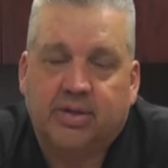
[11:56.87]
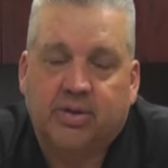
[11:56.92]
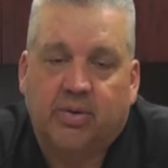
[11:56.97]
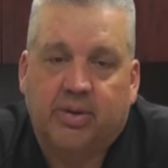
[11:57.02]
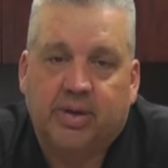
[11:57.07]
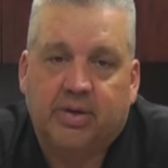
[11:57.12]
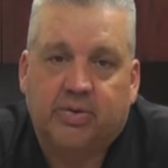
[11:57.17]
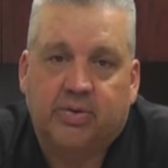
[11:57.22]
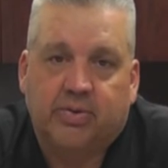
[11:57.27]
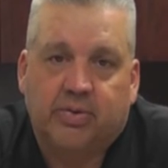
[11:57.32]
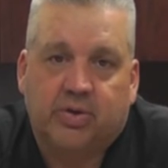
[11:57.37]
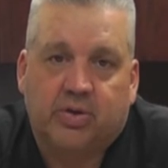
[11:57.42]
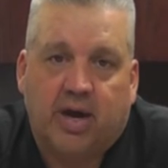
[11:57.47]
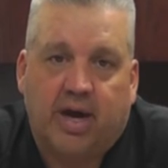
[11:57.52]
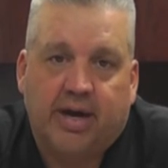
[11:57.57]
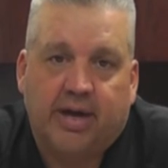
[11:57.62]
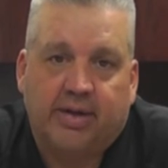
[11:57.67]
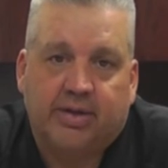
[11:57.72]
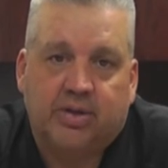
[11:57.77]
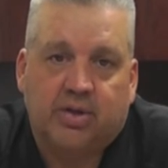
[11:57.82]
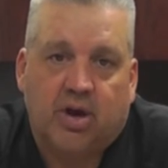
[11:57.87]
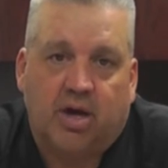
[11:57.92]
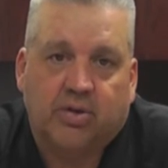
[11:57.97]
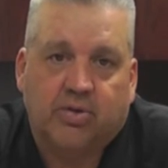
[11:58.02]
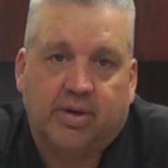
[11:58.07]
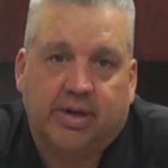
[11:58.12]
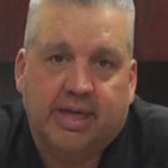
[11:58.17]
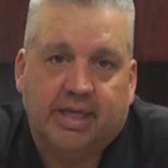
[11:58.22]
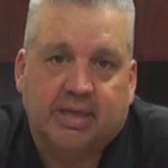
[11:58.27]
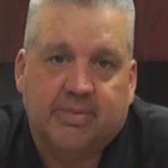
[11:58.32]
So we try to talk
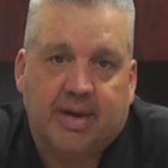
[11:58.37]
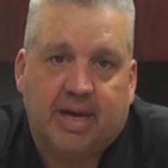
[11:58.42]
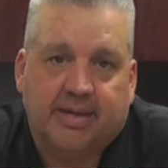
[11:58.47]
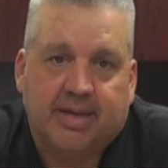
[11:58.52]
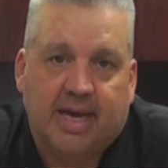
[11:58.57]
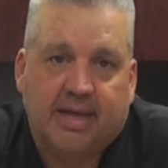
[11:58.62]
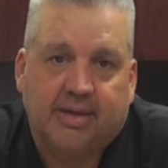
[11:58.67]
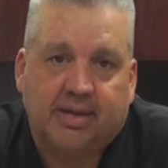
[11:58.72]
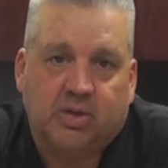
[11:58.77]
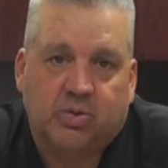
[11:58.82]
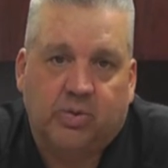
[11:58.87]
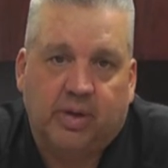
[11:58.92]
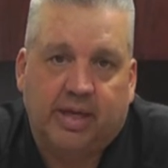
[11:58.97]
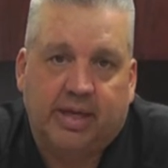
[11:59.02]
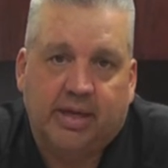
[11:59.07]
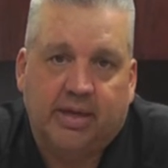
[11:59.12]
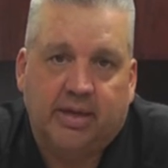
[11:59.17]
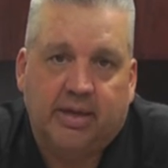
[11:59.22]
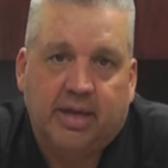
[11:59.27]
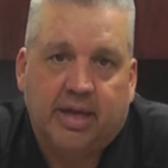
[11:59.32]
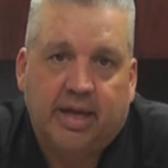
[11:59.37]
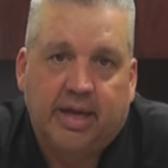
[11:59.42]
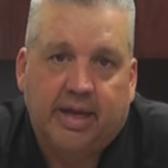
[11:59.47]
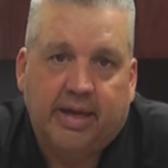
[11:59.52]
to our kids about that this week, and